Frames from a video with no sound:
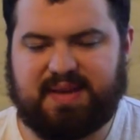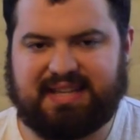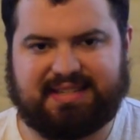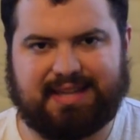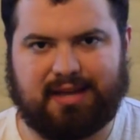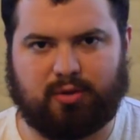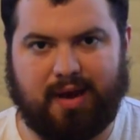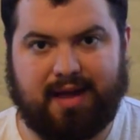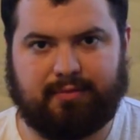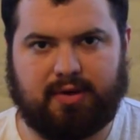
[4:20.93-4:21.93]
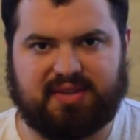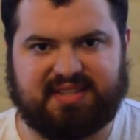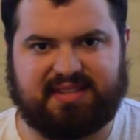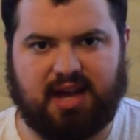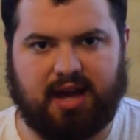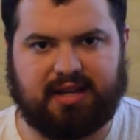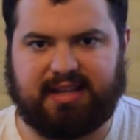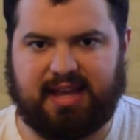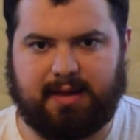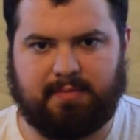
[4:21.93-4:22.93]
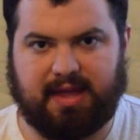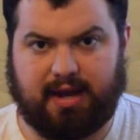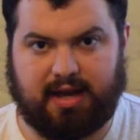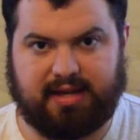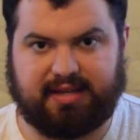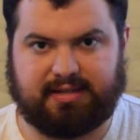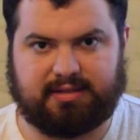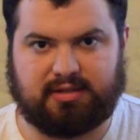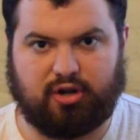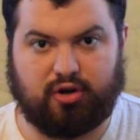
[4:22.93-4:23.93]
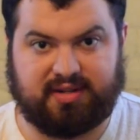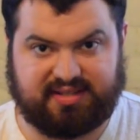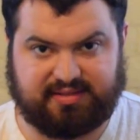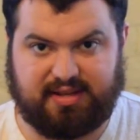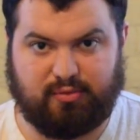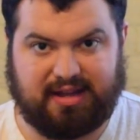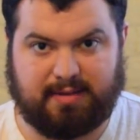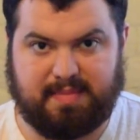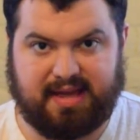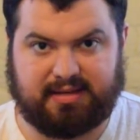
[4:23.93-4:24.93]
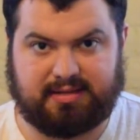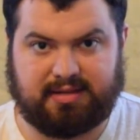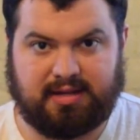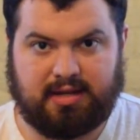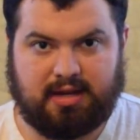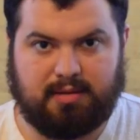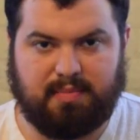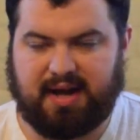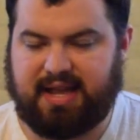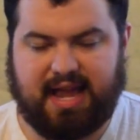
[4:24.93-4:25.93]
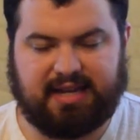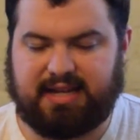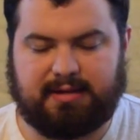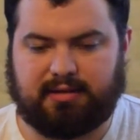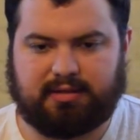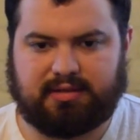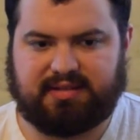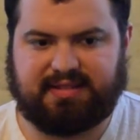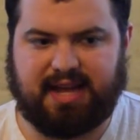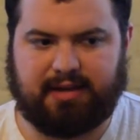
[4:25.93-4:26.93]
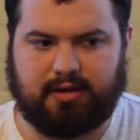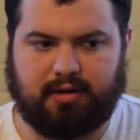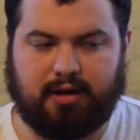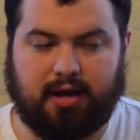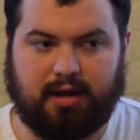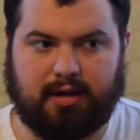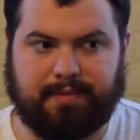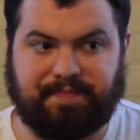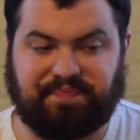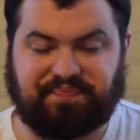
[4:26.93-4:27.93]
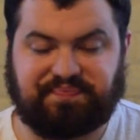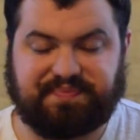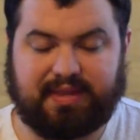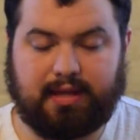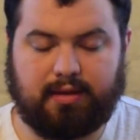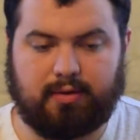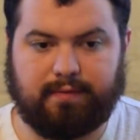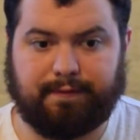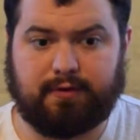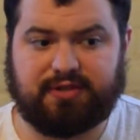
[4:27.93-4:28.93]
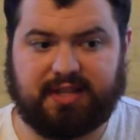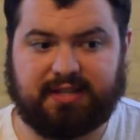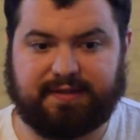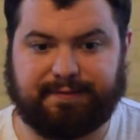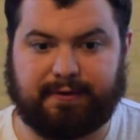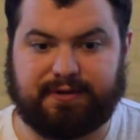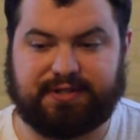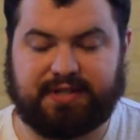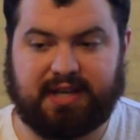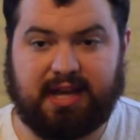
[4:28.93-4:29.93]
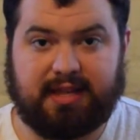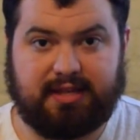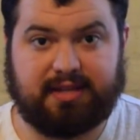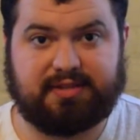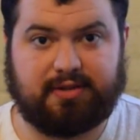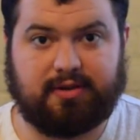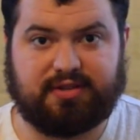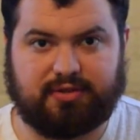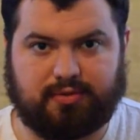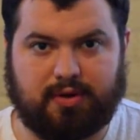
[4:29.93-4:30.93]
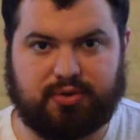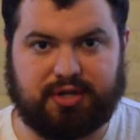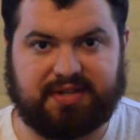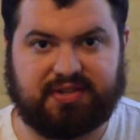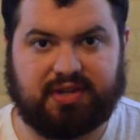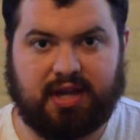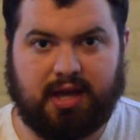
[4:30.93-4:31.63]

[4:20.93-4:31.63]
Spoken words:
being said, Gravwell is not a game that I can earnestly recommend by any standard. First things first, the insert is atrocious.